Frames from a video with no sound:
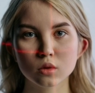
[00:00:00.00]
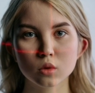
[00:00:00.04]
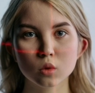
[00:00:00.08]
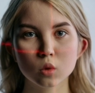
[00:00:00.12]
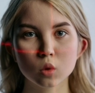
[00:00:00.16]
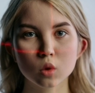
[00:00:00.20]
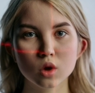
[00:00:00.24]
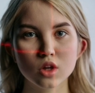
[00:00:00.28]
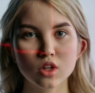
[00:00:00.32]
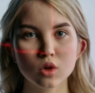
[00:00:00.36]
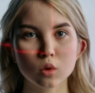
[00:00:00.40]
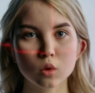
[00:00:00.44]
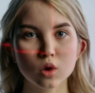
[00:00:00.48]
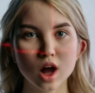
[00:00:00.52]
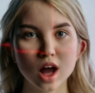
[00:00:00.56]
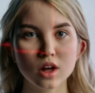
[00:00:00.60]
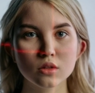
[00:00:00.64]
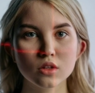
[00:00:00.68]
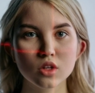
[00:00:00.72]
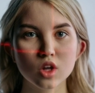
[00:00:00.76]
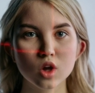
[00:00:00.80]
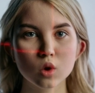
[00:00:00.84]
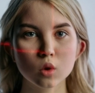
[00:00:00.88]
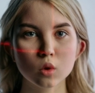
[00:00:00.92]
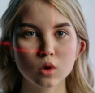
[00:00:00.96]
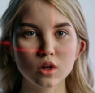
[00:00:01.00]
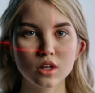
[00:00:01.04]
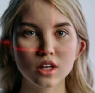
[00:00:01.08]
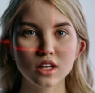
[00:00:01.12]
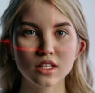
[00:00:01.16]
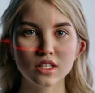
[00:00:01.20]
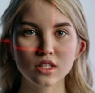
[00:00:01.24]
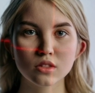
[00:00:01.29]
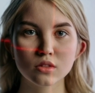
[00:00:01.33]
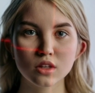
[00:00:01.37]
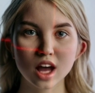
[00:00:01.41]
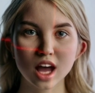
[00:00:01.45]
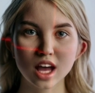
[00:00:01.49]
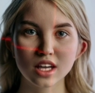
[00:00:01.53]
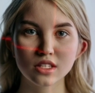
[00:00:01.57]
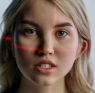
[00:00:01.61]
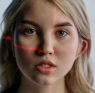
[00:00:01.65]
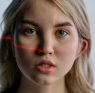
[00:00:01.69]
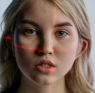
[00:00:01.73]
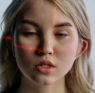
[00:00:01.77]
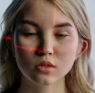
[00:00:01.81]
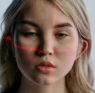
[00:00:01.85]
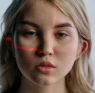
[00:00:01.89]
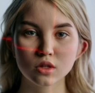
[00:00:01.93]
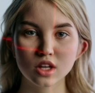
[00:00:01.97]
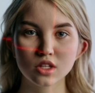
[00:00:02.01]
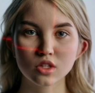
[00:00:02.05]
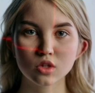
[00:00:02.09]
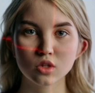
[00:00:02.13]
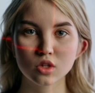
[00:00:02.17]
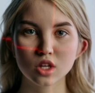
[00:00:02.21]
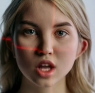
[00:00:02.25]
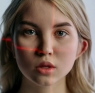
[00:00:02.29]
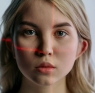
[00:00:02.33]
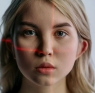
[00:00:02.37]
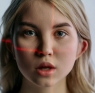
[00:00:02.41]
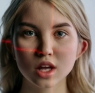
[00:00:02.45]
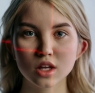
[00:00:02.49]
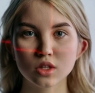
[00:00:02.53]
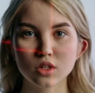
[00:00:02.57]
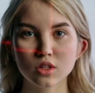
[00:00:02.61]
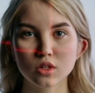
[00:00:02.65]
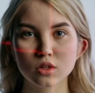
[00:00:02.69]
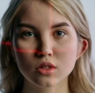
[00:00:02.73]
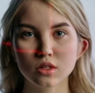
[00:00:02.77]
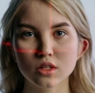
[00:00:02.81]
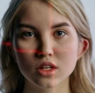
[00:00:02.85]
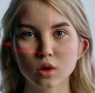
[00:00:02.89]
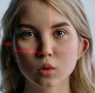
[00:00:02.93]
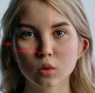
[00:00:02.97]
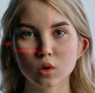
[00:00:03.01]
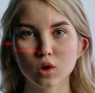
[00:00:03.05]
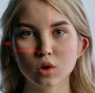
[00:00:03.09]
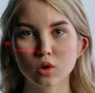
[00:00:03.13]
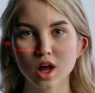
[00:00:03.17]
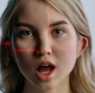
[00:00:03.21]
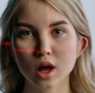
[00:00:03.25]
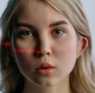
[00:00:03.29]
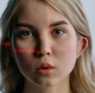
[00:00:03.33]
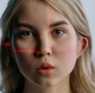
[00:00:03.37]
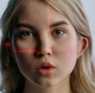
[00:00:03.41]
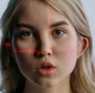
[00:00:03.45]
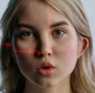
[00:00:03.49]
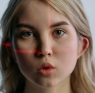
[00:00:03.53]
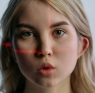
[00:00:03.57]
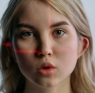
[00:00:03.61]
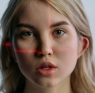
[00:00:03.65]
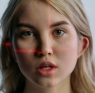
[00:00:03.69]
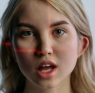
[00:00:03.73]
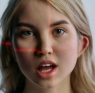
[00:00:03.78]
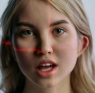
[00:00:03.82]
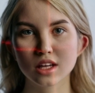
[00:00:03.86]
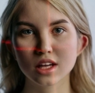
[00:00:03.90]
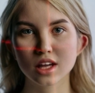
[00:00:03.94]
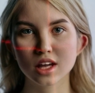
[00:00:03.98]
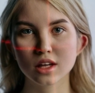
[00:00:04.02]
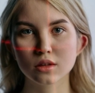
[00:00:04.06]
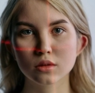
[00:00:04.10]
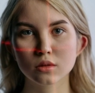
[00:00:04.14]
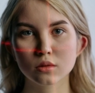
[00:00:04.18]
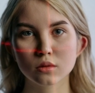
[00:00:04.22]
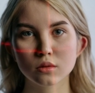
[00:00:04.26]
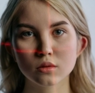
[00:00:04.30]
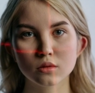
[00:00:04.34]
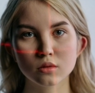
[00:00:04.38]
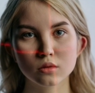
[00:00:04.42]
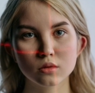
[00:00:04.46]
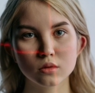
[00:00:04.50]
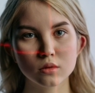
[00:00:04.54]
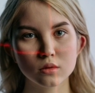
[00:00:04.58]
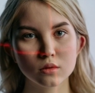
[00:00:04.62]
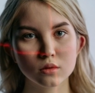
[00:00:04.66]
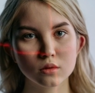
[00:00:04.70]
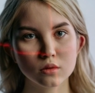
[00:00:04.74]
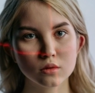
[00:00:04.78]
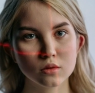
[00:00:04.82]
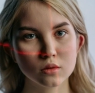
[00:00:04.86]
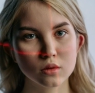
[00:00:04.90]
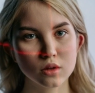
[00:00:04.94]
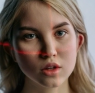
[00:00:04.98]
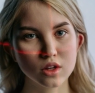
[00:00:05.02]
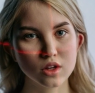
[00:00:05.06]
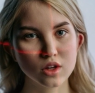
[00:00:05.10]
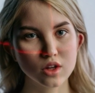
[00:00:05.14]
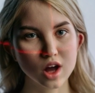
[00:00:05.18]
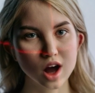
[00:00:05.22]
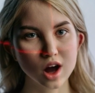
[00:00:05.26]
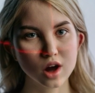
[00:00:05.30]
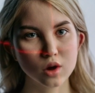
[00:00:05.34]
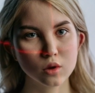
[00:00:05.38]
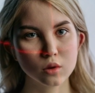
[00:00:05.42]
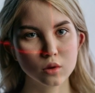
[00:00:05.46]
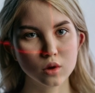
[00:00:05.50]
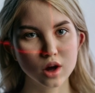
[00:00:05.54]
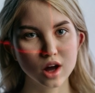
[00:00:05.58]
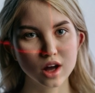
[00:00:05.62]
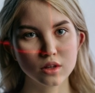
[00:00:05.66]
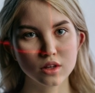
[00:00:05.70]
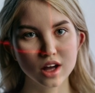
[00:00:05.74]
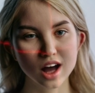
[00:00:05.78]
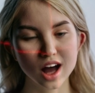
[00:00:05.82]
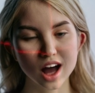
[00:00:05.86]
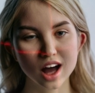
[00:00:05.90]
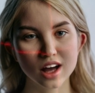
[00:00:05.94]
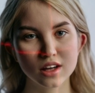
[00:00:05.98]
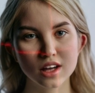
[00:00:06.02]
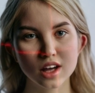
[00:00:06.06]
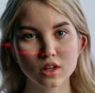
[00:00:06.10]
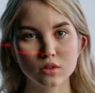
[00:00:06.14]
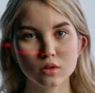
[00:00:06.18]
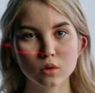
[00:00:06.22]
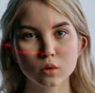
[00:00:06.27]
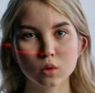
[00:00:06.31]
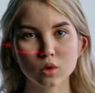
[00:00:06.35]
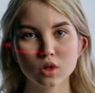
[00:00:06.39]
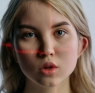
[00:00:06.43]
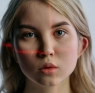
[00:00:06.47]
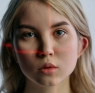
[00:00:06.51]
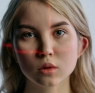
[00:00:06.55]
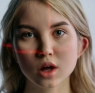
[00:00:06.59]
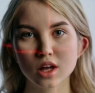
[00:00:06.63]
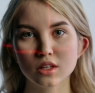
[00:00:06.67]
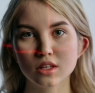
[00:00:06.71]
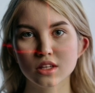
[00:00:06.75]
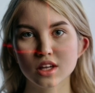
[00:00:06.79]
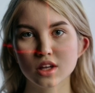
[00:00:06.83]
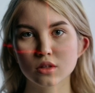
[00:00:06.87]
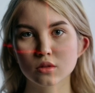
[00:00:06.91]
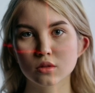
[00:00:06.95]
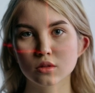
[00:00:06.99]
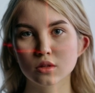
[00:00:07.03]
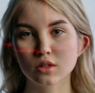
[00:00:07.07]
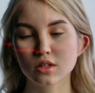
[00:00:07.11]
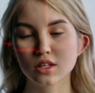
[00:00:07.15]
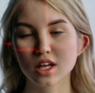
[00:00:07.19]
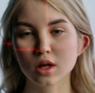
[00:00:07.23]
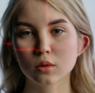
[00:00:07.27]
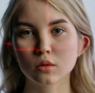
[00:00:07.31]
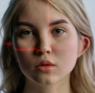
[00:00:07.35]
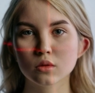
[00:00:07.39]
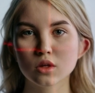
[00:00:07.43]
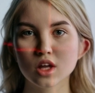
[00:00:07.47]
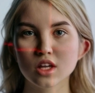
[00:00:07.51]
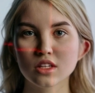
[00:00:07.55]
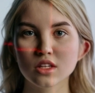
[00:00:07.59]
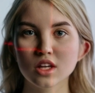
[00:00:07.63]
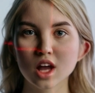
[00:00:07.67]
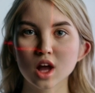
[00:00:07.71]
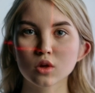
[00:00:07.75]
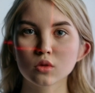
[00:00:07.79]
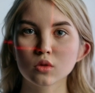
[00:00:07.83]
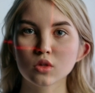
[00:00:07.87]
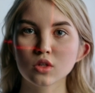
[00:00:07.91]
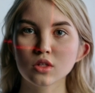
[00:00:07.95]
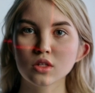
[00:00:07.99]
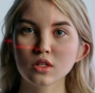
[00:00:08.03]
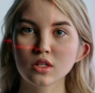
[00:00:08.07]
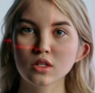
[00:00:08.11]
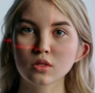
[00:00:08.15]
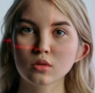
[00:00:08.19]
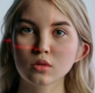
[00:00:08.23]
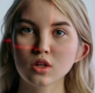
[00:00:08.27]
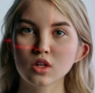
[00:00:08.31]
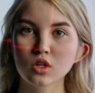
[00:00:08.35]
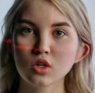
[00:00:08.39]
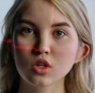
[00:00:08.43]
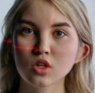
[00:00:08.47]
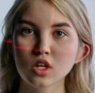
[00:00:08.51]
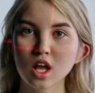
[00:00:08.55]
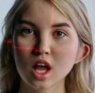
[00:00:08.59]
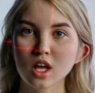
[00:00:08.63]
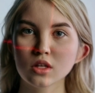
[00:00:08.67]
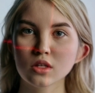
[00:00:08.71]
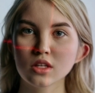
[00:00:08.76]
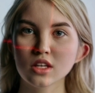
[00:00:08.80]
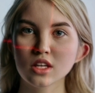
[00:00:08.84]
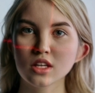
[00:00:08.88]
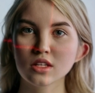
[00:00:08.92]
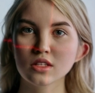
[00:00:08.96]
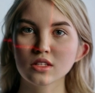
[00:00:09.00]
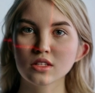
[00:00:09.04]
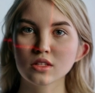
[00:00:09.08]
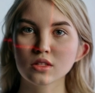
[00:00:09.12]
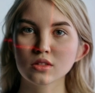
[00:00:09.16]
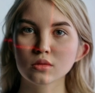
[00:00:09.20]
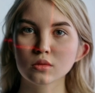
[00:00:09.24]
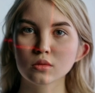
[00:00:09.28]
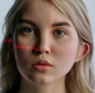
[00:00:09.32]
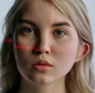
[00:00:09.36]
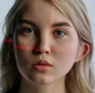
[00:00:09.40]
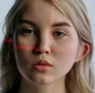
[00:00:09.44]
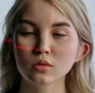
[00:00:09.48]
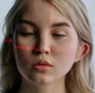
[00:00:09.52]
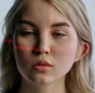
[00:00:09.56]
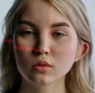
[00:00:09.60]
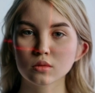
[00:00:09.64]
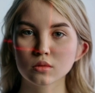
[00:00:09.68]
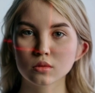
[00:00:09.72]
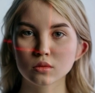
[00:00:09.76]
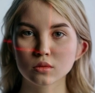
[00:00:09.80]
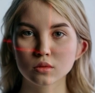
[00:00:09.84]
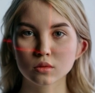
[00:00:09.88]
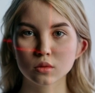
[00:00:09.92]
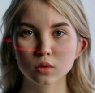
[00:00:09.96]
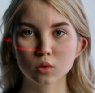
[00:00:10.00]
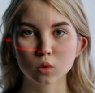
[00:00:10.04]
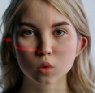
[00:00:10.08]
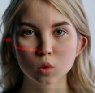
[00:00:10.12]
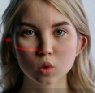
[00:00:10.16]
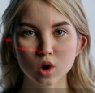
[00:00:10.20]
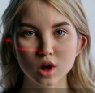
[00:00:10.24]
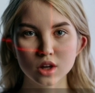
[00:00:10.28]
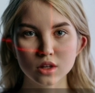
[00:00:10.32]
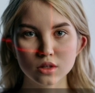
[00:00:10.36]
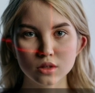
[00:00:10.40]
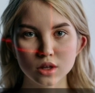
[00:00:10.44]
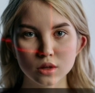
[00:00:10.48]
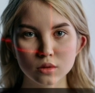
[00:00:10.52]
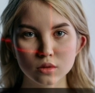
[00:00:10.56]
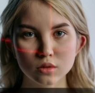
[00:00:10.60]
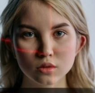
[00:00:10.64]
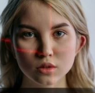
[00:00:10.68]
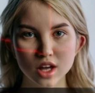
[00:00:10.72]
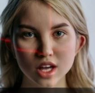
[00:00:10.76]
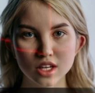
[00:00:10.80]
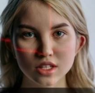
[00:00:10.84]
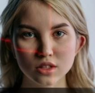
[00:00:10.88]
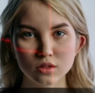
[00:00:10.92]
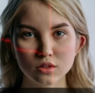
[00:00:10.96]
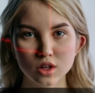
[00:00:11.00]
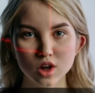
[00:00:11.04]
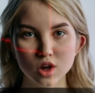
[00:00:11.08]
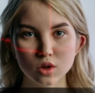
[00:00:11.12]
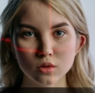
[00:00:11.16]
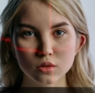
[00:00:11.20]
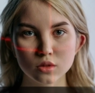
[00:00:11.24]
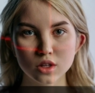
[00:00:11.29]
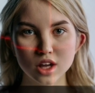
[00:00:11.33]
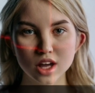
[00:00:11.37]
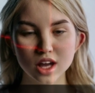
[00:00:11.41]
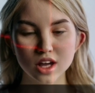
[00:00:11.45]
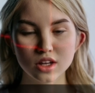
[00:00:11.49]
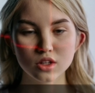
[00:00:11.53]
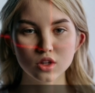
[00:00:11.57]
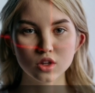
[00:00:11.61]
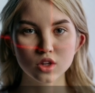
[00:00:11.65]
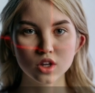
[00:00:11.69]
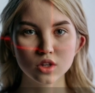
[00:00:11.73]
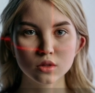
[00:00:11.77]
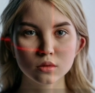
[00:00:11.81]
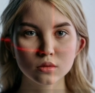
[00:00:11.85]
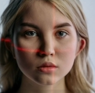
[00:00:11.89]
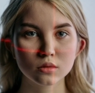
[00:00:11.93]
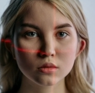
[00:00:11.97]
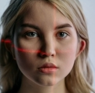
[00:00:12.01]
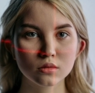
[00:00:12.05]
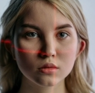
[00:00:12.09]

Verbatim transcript: Once we have the coordinates of eyes of the facial image, then we are able to align it. So, in the high-level perspective, Deepface covers these functionalities. 1. Face verification.